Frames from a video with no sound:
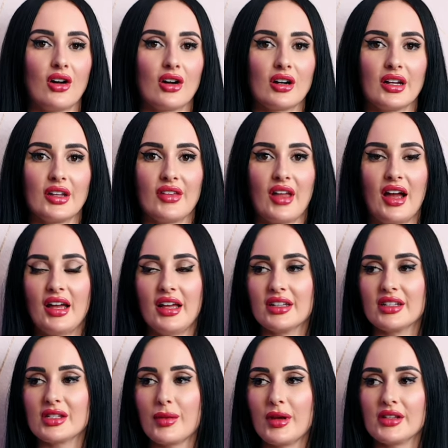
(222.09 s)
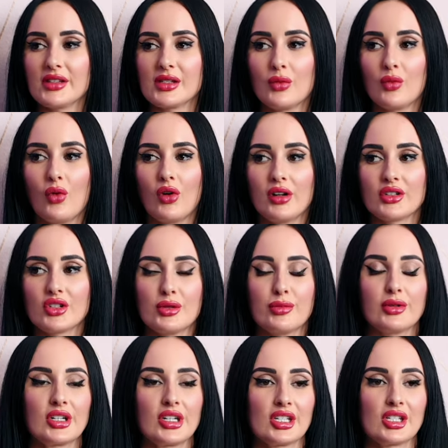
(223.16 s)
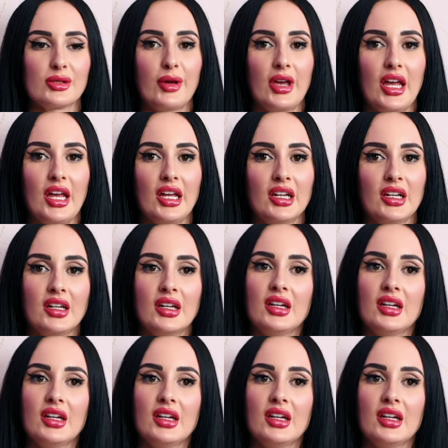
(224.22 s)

are in that headspace and want to participate